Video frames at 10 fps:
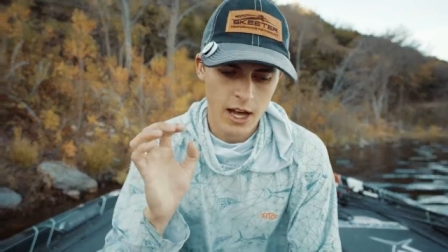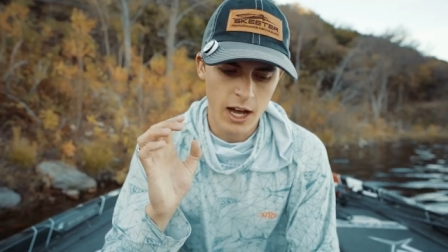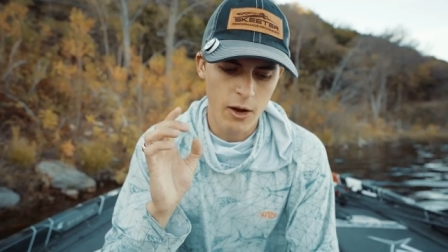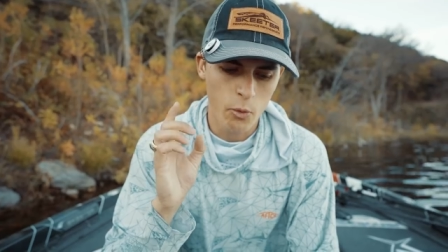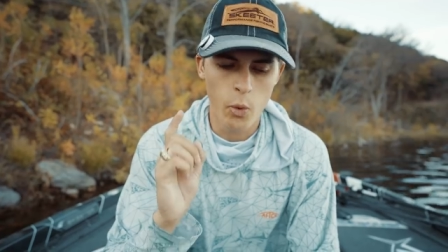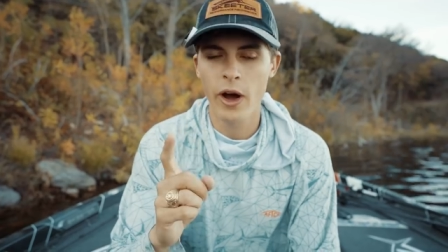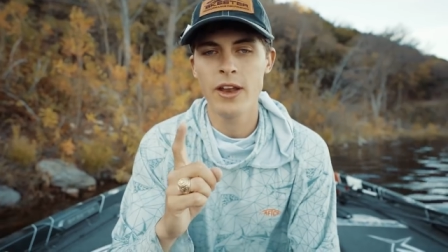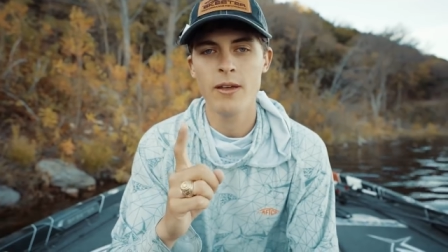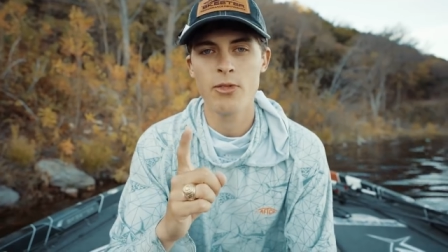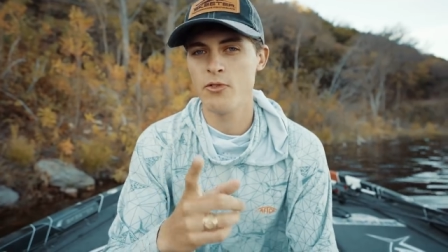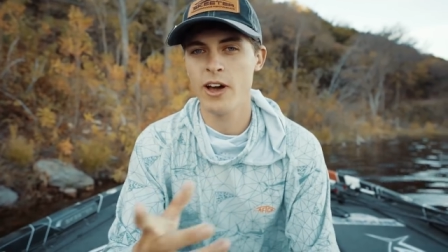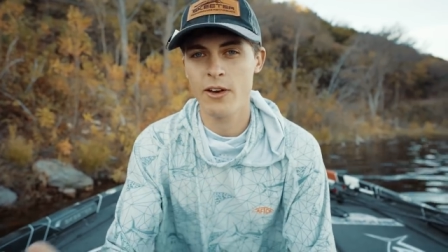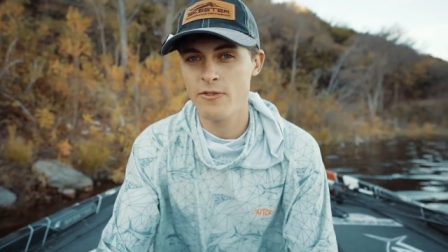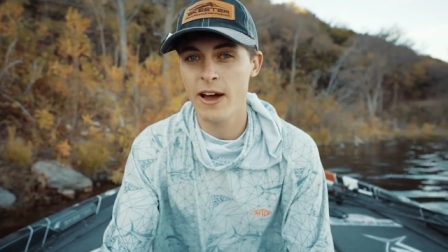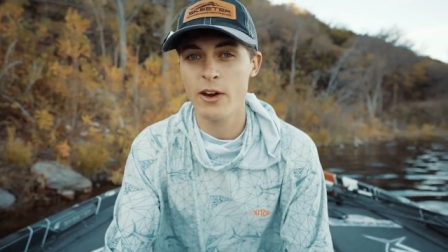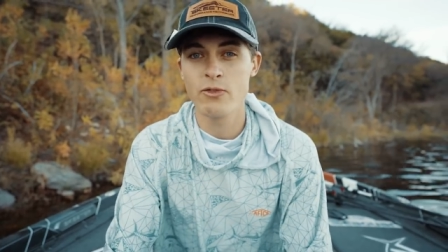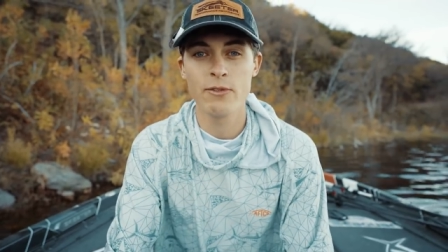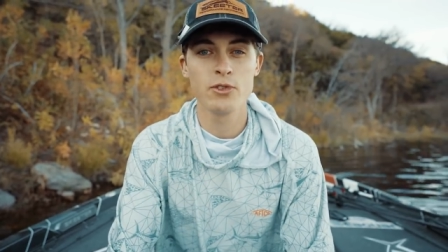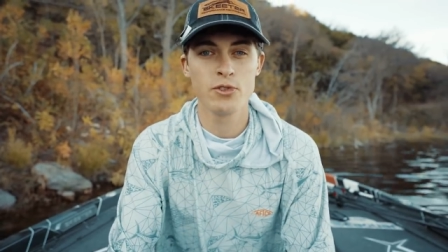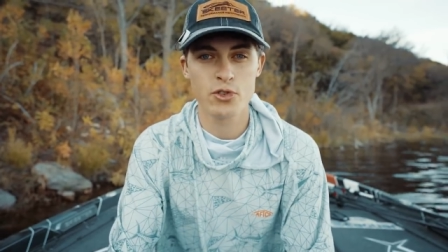Uh, one, they're not found in
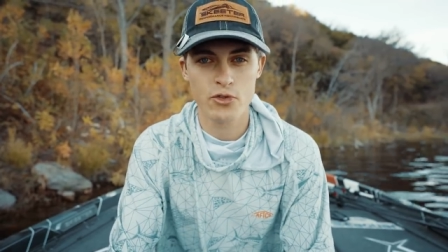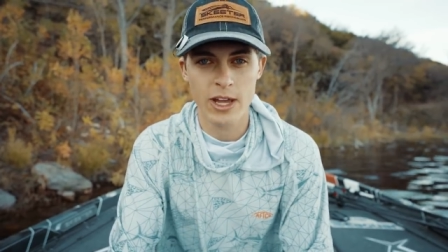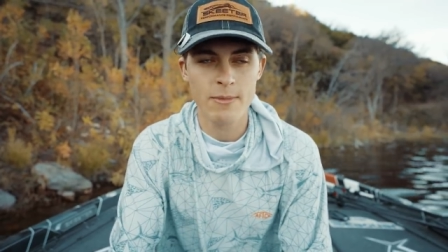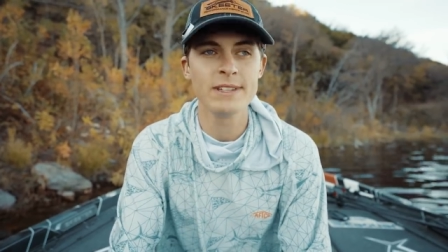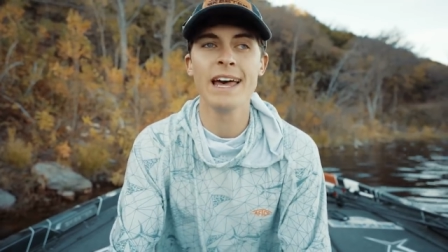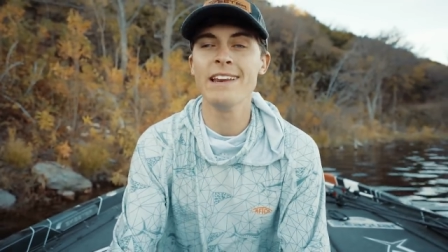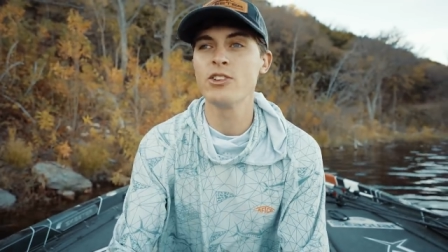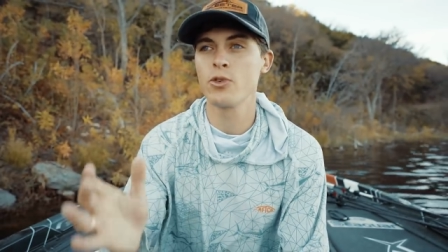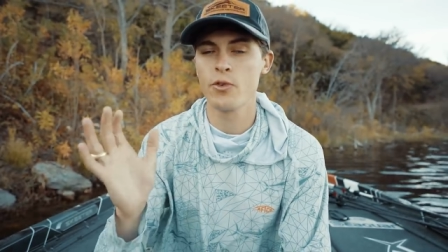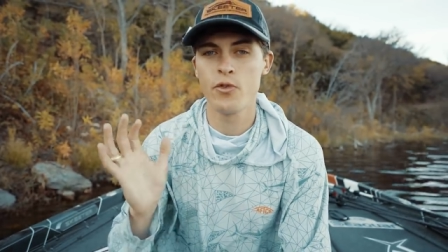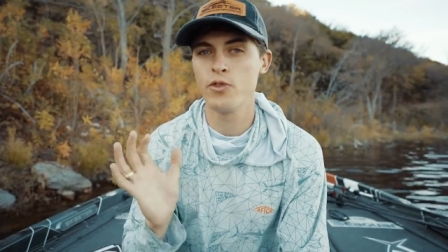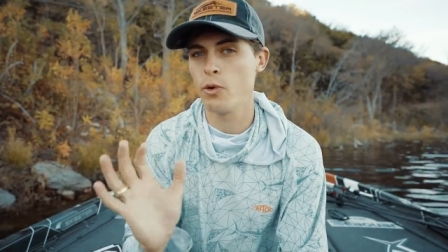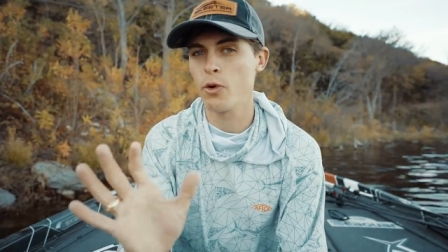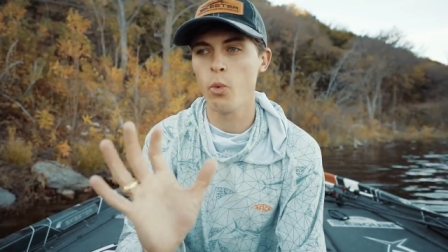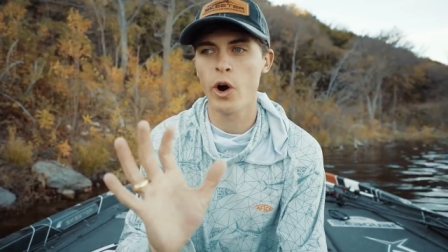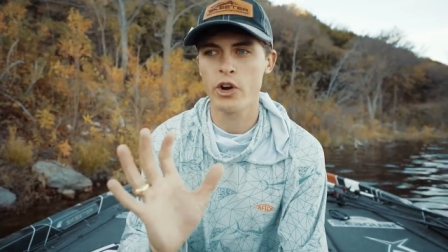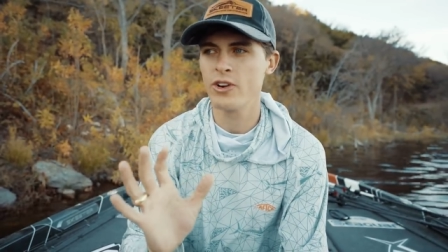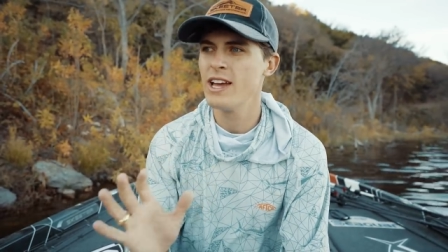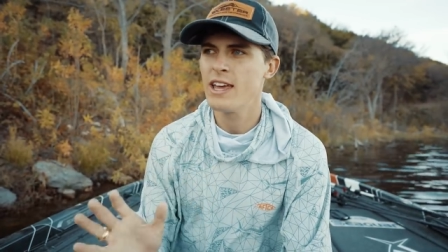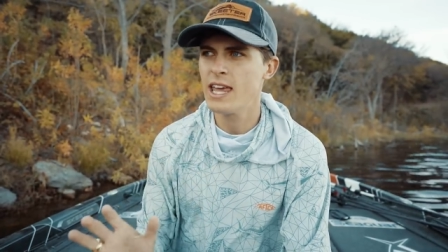rivers or streams, any sort of flowing water,